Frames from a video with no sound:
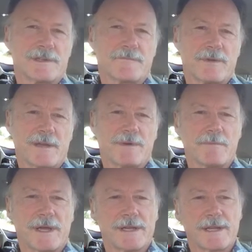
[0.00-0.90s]
of paper
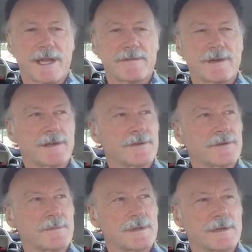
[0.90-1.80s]
money ever a
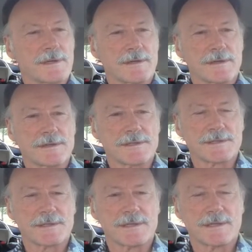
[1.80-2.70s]
normal
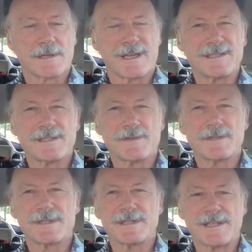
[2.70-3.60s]
occurrence? I
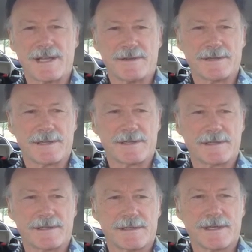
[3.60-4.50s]
seriously doubt it.
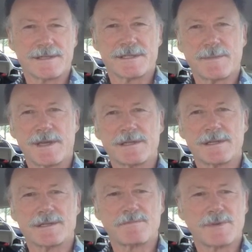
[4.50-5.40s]
I suspect it
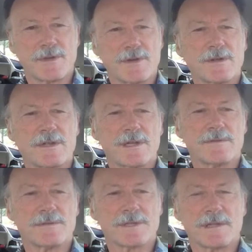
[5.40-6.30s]
is purely a
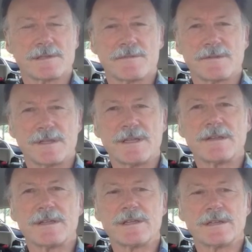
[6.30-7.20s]
result of
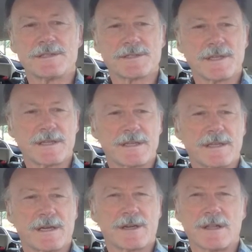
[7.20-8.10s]
legally concealing
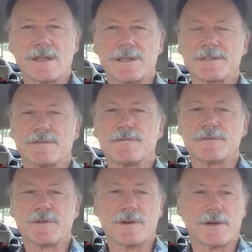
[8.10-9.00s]
a colossal
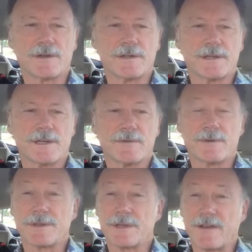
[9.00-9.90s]
fraud,
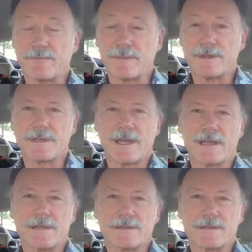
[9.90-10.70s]
with government, as